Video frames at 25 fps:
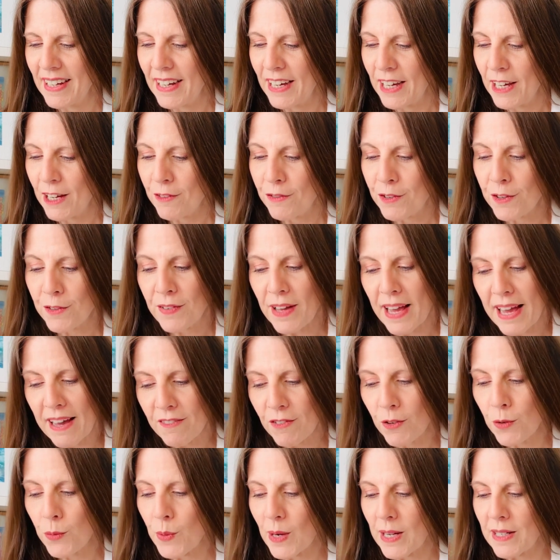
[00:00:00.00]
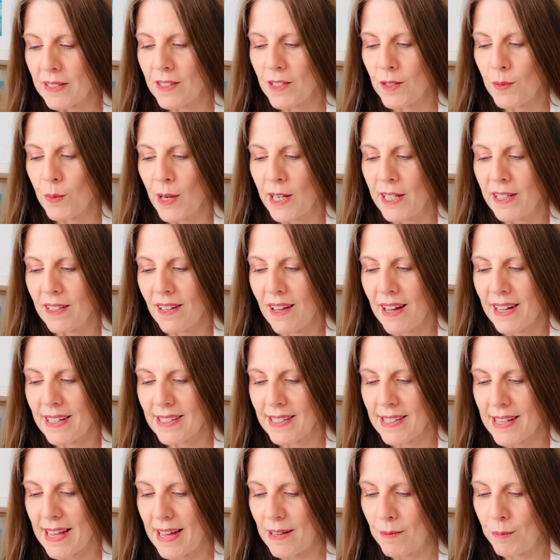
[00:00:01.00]
If you've ever wondered why you like
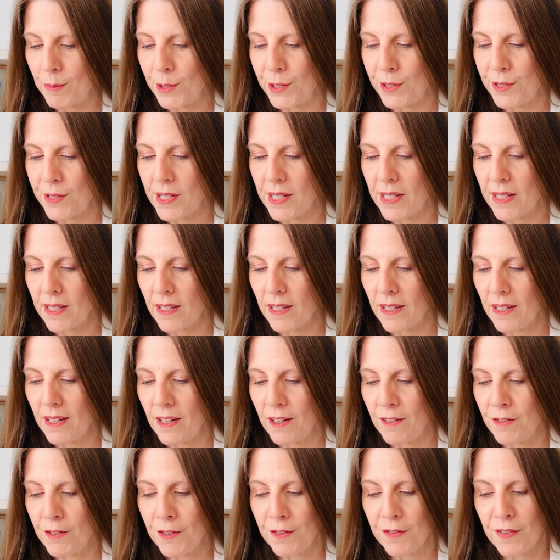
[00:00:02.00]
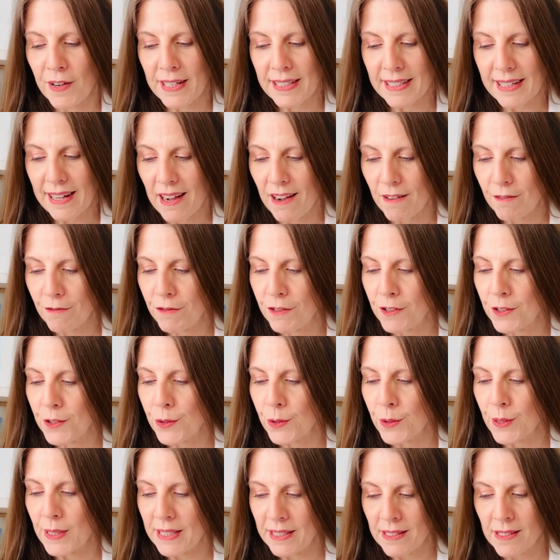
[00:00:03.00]
sad music, if you find comfort
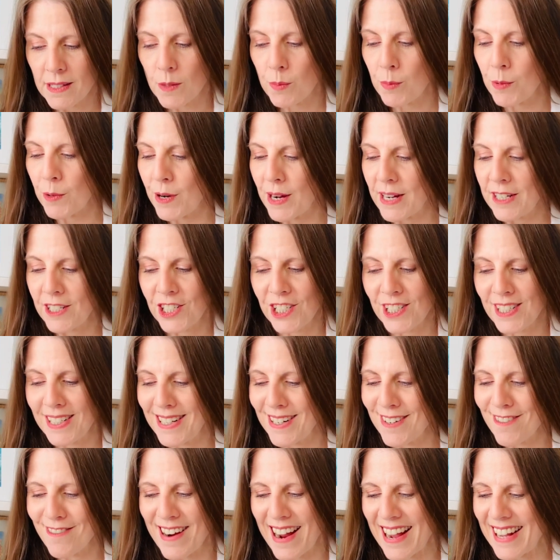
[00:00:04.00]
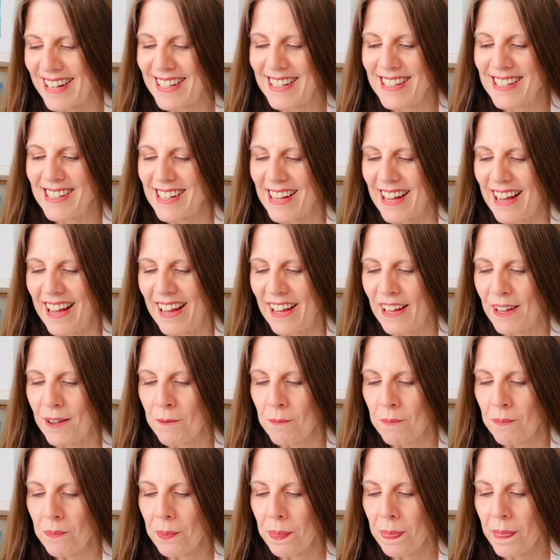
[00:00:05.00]
or inspiration in a rainy day,
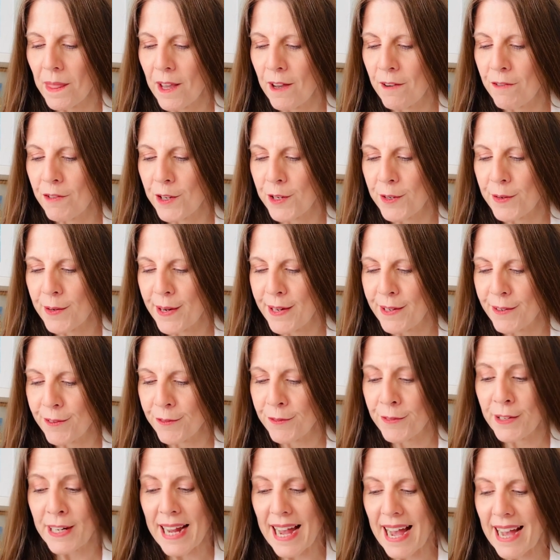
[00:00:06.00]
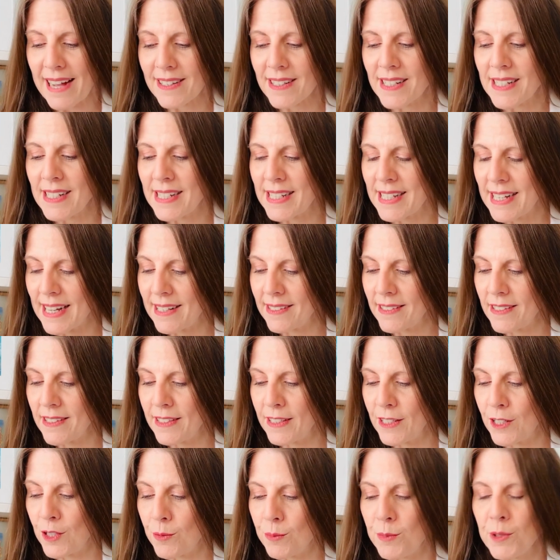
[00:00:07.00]
if you react
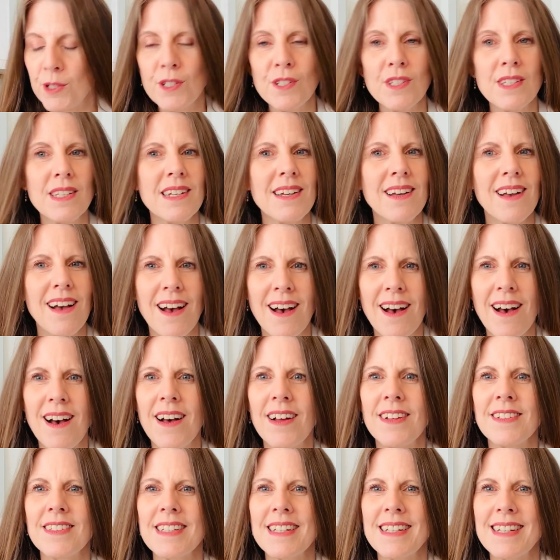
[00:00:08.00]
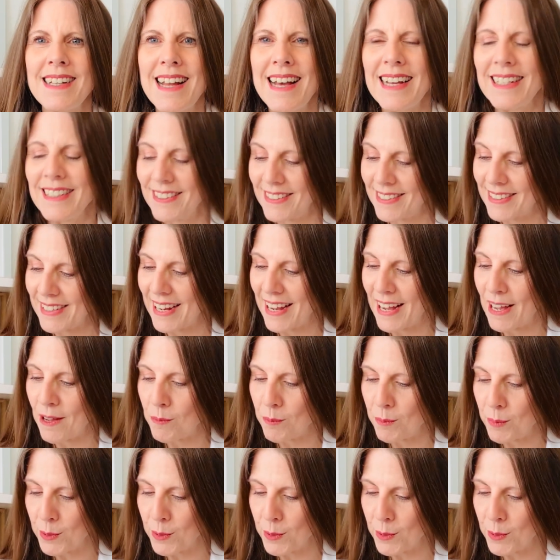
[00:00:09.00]
intensely to music, art, nature, and